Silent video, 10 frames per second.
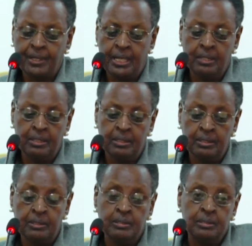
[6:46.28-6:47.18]
and
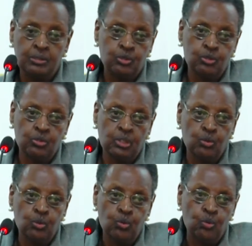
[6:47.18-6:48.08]
children
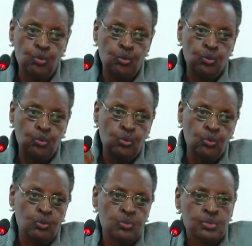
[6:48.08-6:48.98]

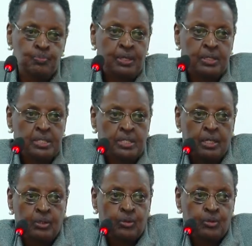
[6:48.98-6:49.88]
whose parents
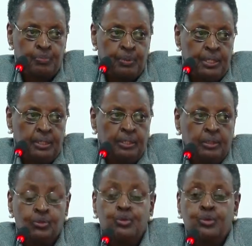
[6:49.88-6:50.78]
cannot pay
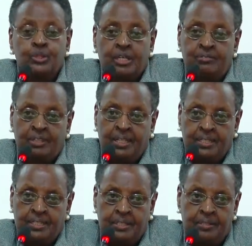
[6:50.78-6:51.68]
do not have
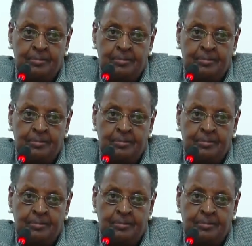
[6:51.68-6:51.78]
lunch.